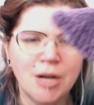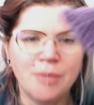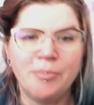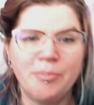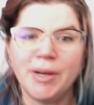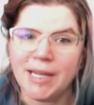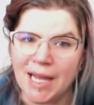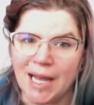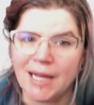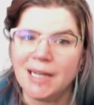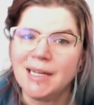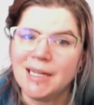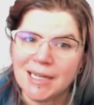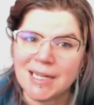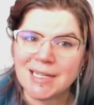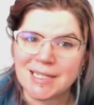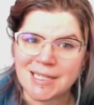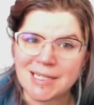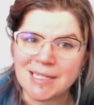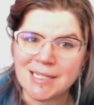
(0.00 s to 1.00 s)
But yeah,
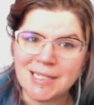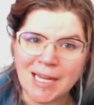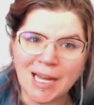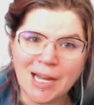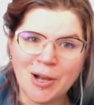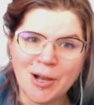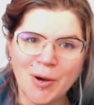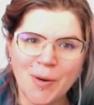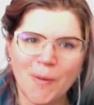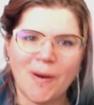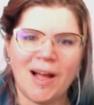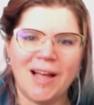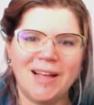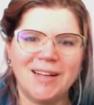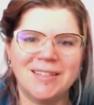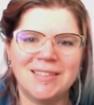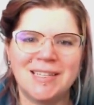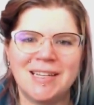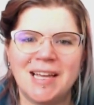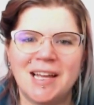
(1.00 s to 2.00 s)
it did take a
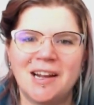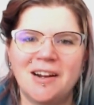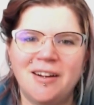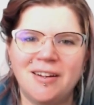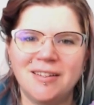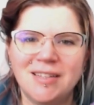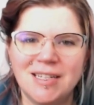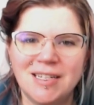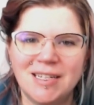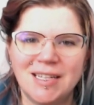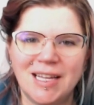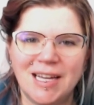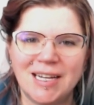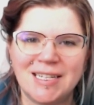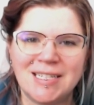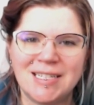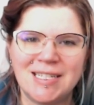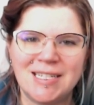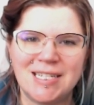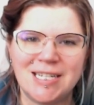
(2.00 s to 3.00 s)
while to get all the like
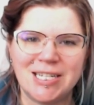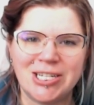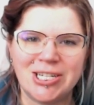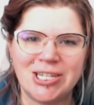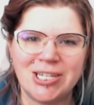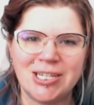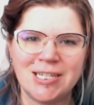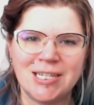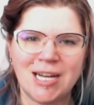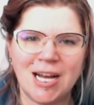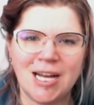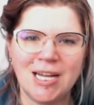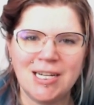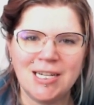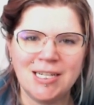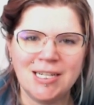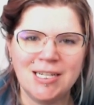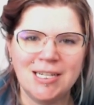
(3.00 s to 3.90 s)
stitching done.